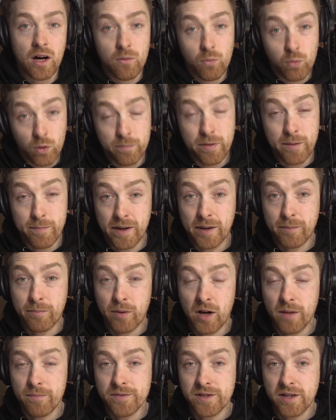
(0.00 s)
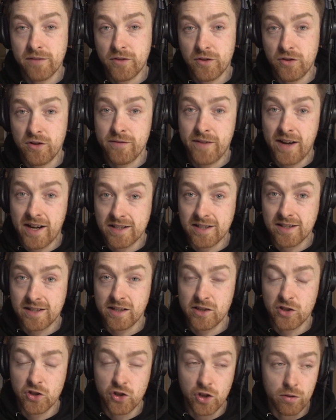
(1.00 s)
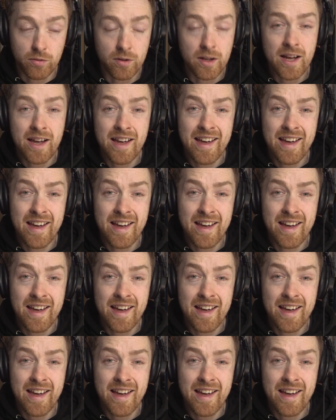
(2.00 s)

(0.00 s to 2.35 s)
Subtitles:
would be big problems if you didn't have access to this tool.